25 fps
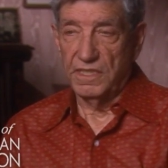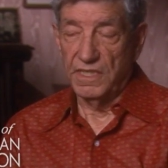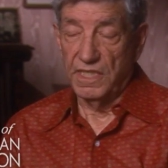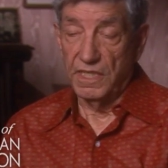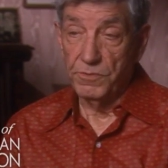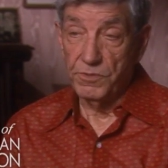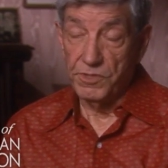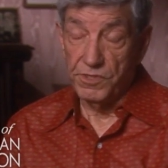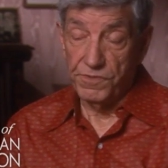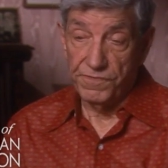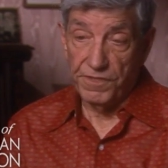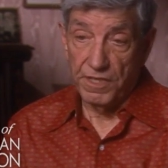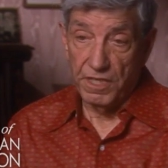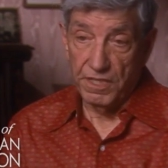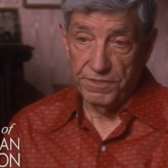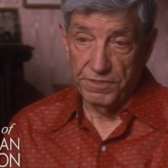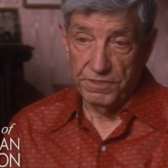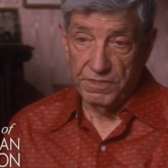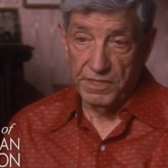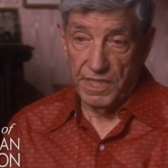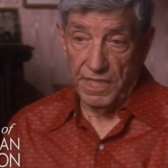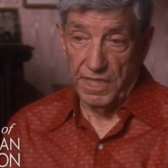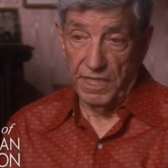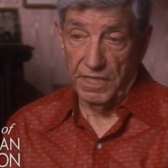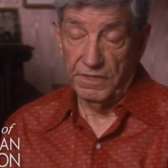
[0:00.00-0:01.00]
I was farther
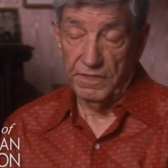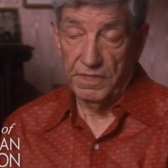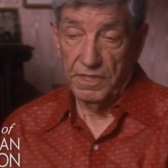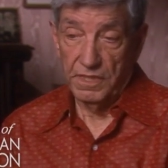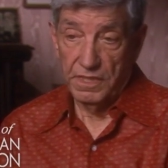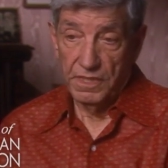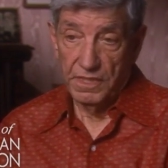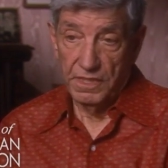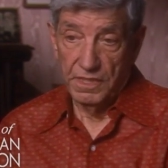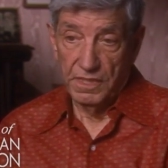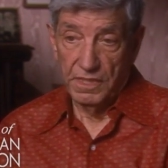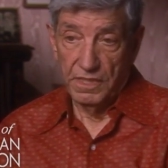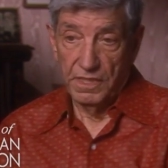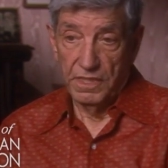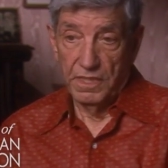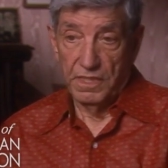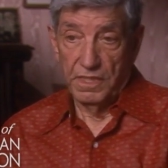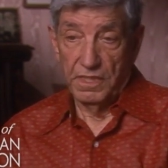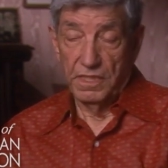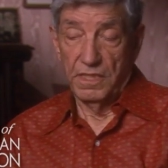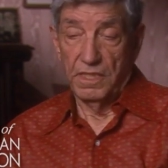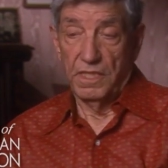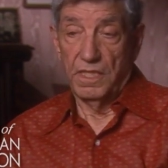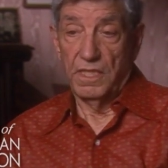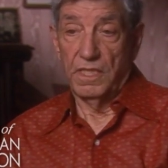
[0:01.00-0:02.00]
down
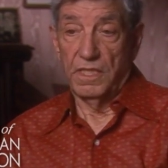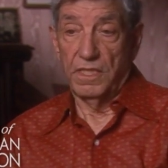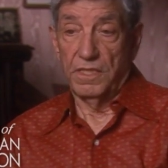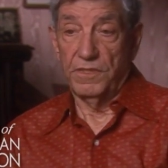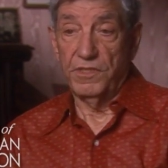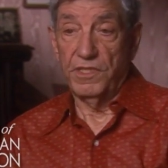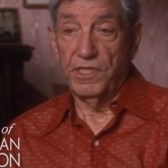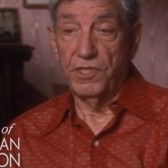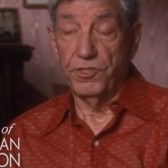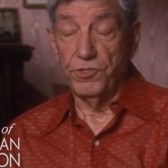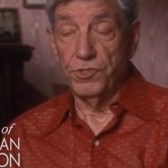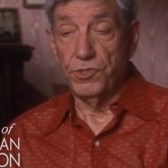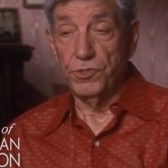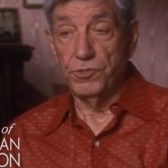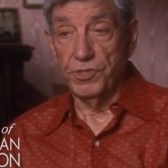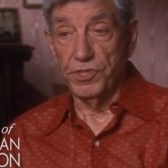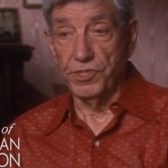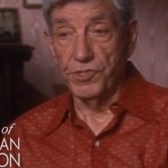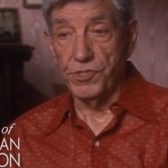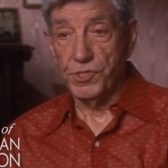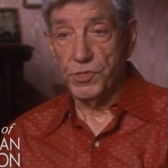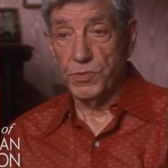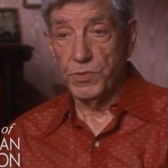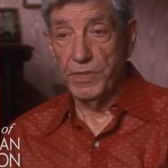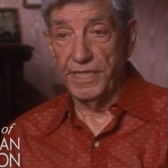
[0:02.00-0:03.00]
uh, near Union
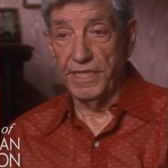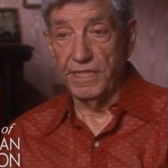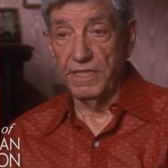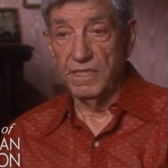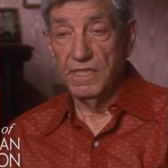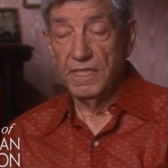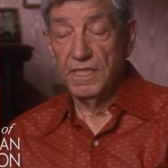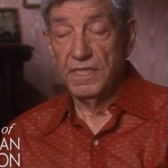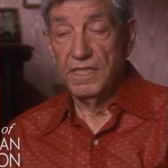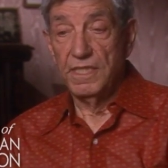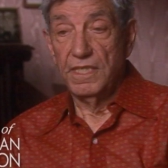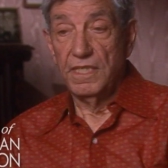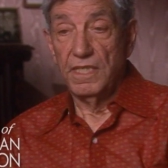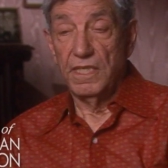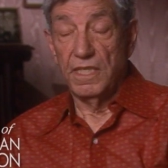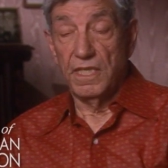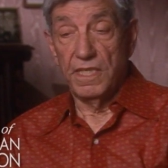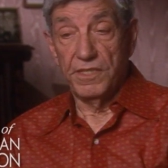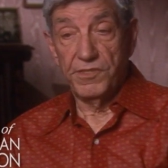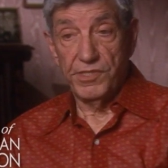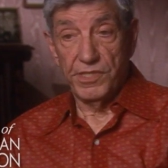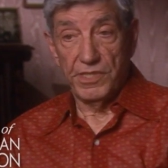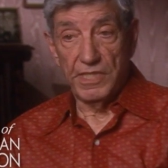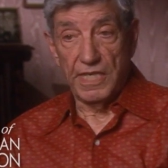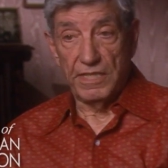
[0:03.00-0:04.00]
Square. And I
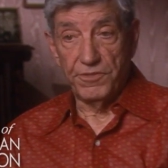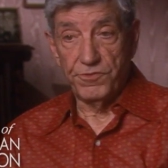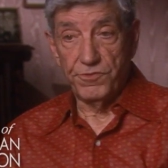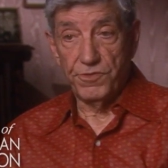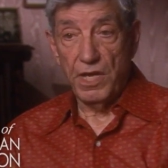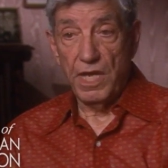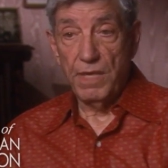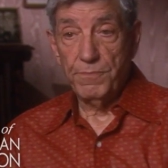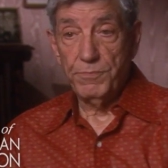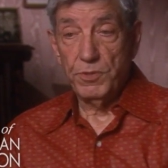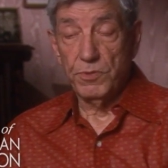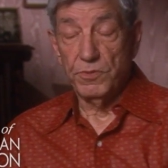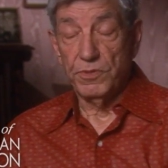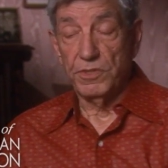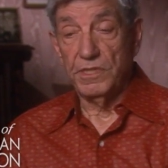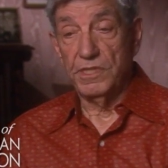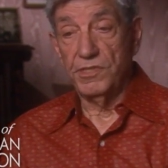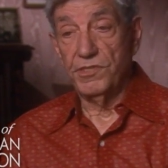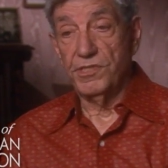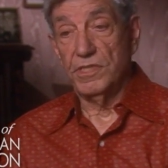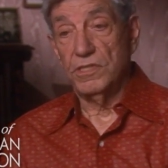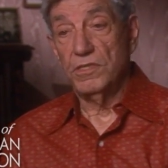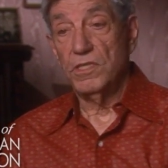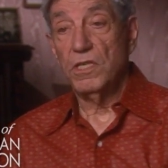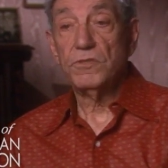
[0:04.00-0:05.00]
said, I'll drop you. And he
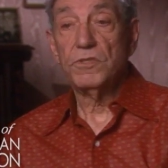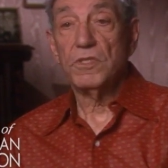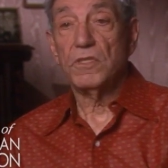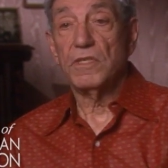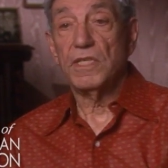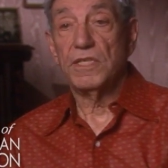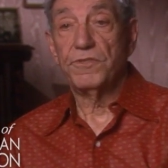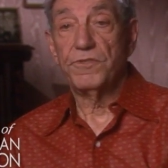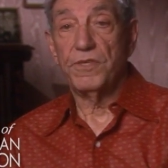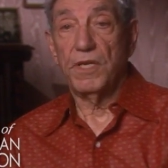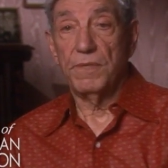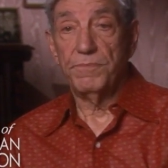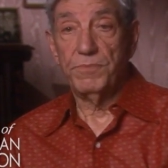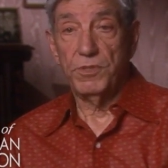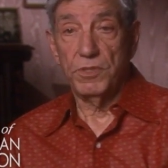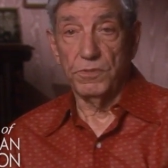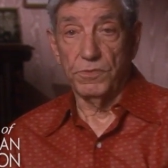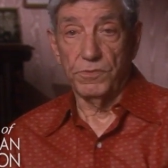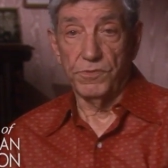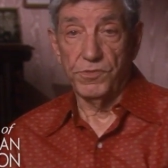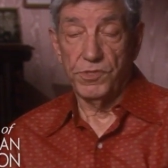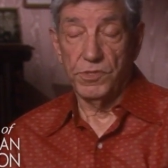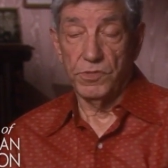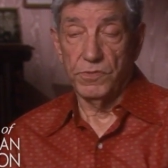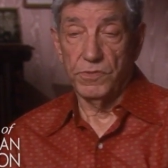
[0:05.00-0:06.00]
said, No, no, I'll drop you.
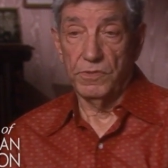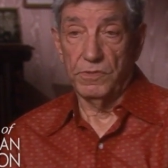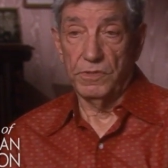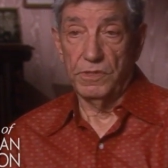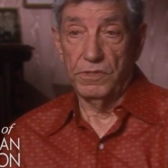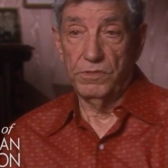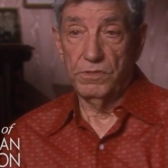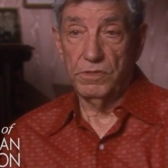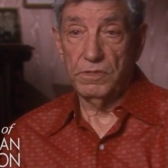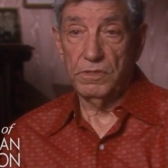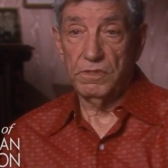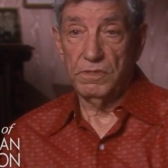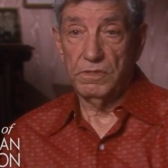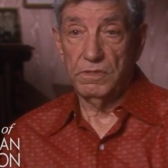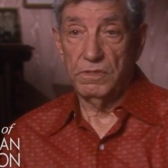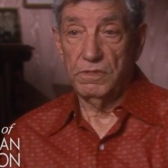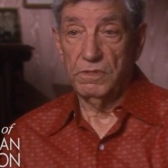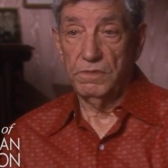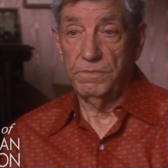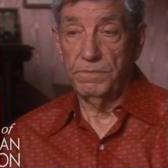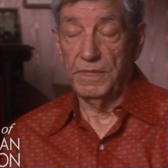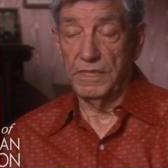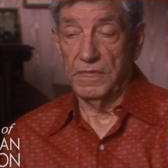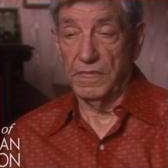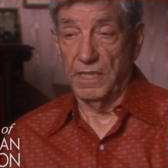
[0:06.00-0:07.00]
So he took
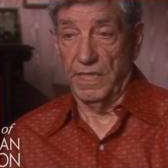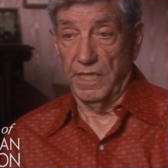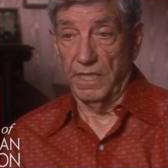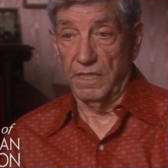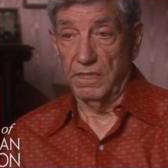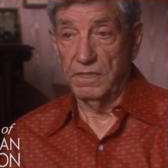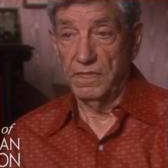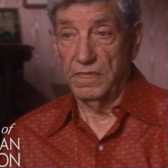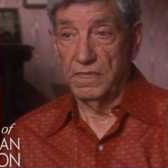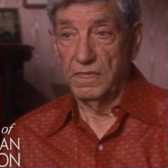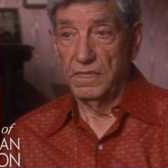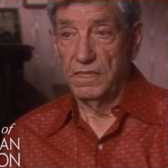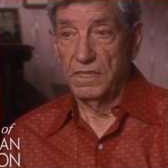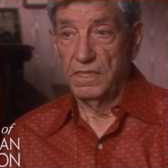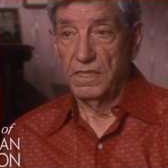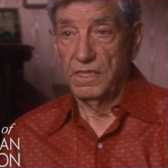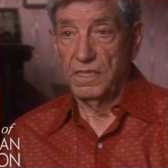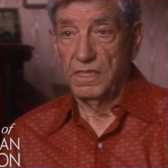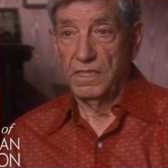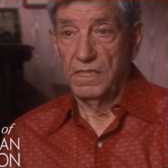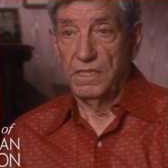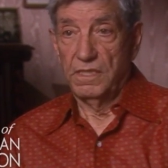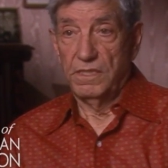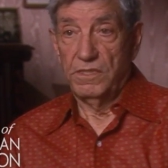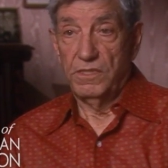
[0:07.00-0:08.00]
me down
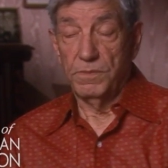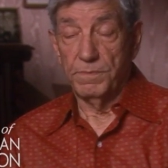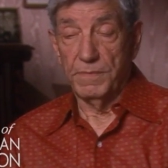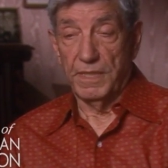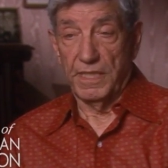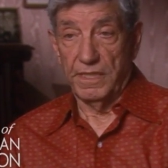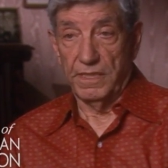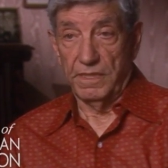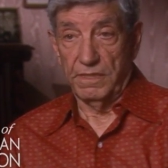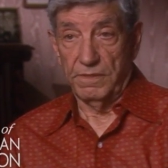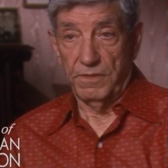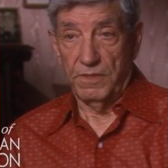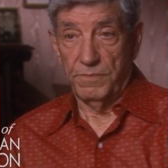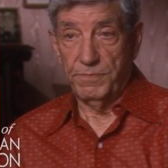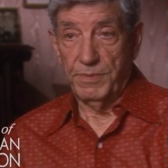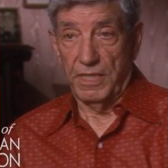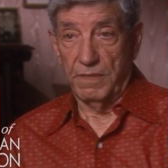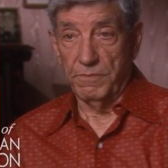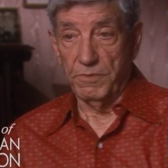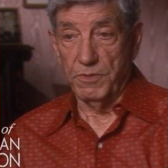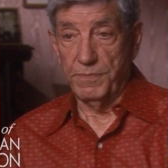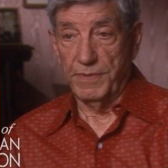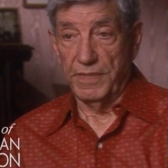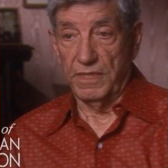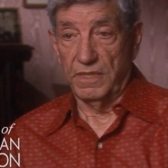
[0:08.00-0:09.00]
to my
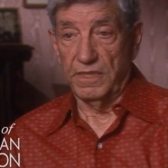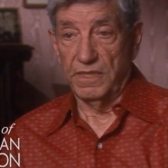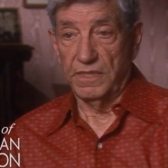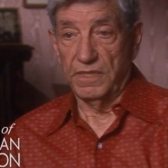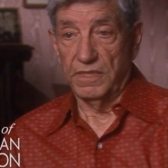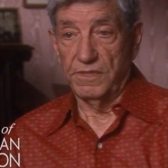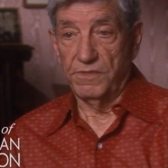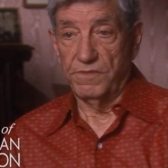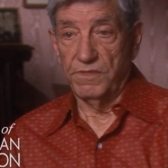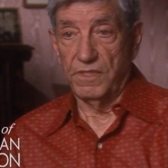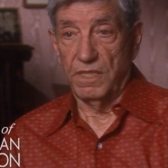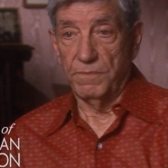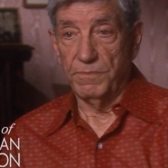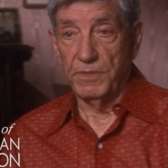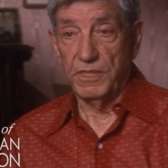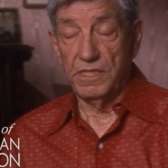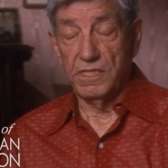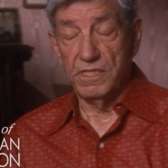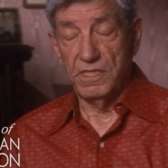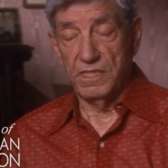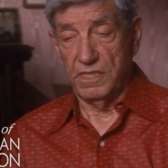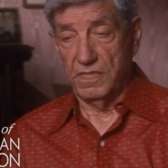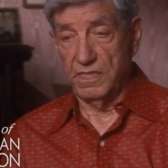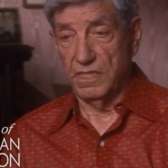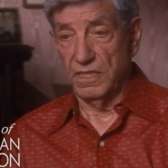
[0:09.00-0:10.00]
apartment building and dropped me. And
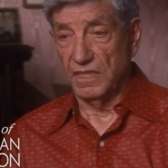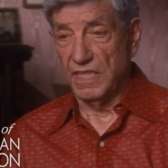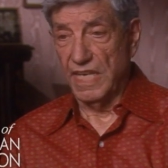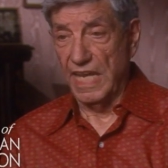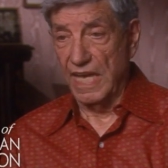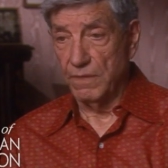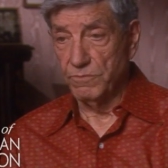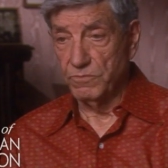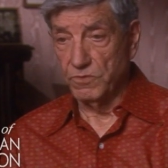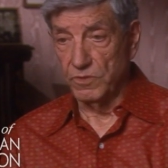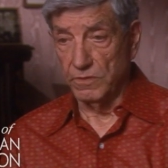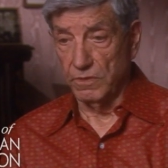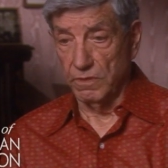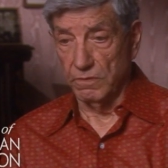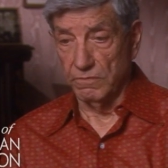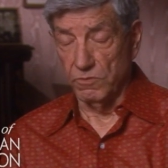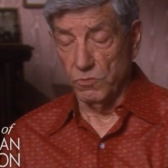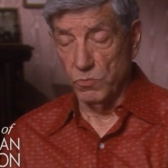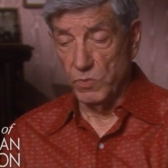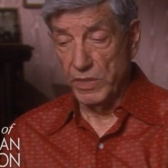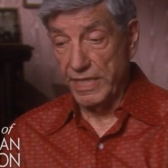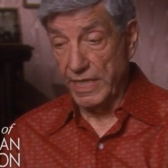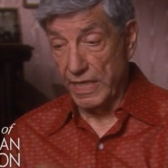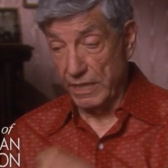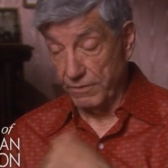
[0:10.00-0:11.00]
as the cab drove
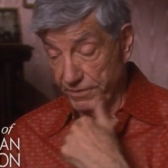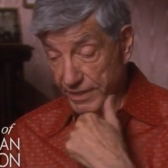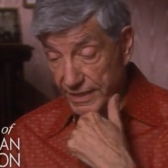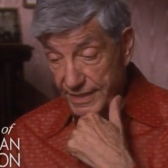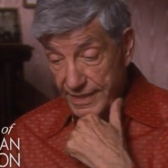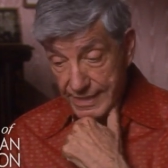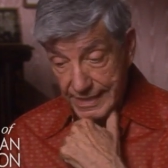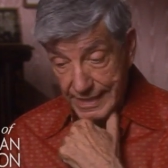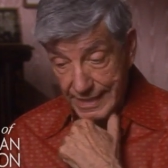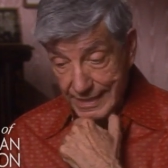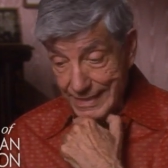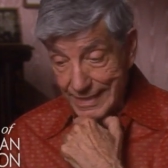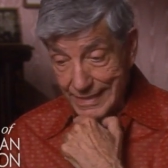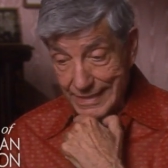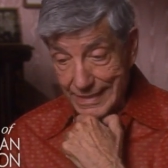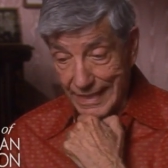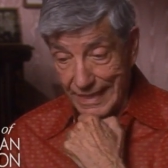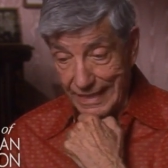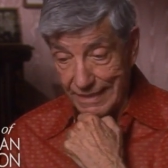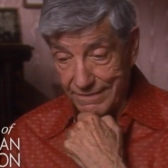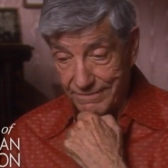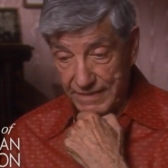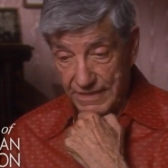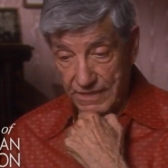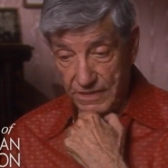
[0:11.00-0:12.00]
away, I realized I didn't
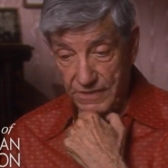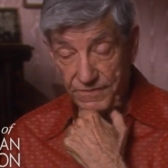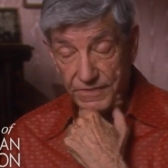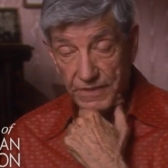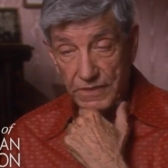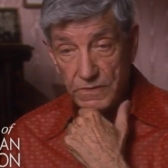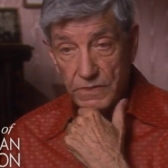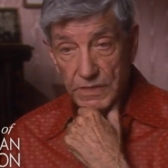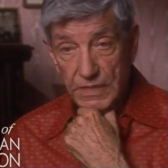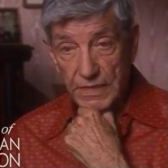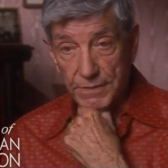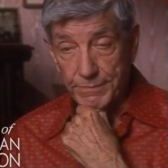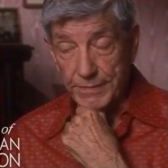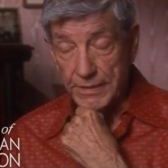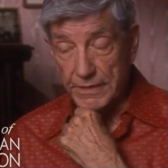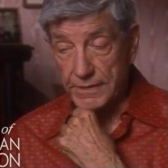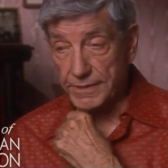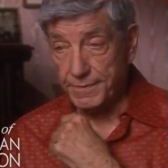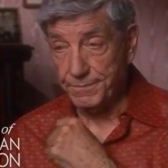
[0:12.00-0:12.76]
have his phone number.